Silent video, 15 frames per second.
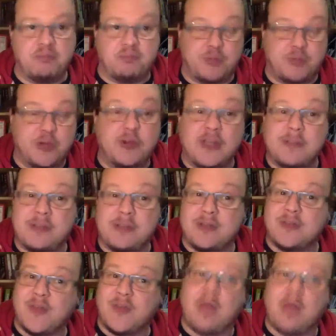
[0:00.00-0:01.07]
purely
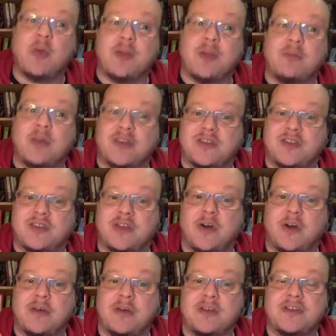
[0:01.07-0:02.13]
because they want to monitor the
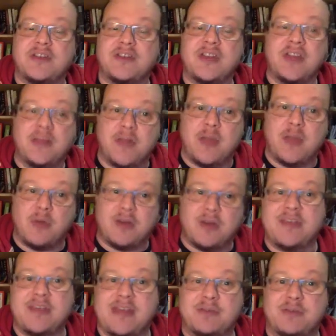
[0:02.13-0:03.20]
commerce. They want to
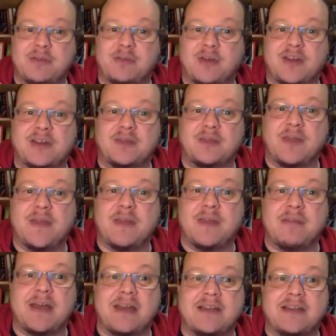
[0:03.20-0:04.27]
be able to monitor where their
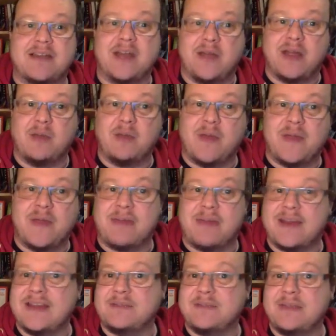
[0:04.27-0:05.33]
money's going and where their
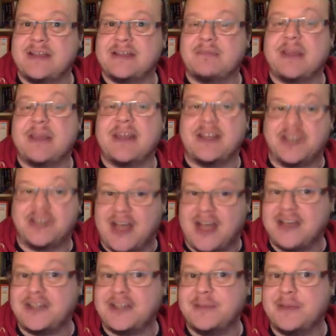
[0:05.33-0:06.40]
money's being spent and
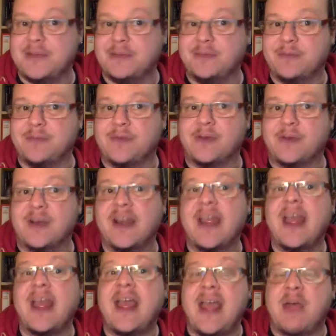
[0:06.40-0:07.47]
charging people for it.
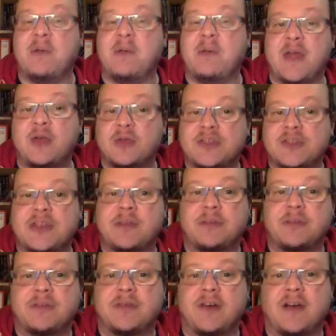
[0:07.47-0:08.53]
However, that also
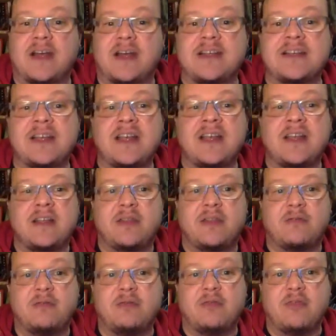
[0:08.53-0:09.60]
provides
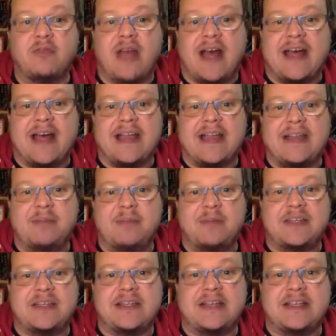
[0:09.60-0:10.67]
a
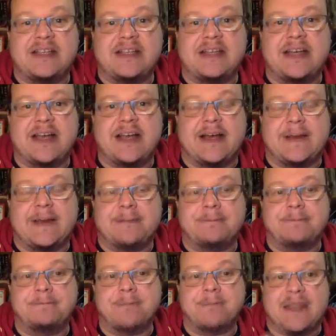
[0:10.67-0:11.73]
particular
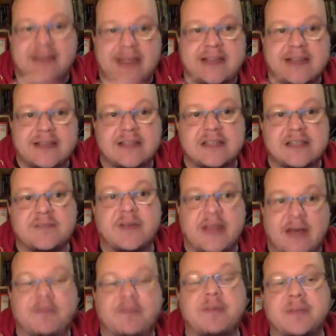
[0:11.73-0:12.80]
nexus for
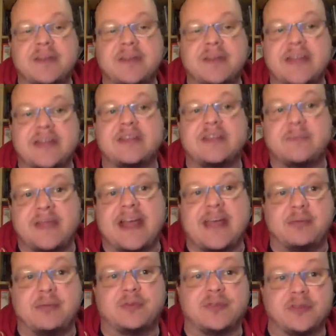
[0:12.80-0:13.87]
government then to be
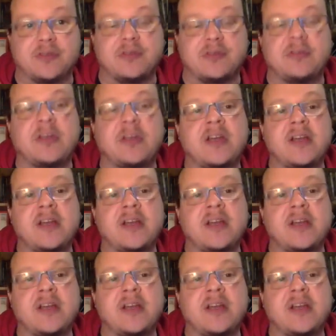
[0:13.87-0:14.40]
able to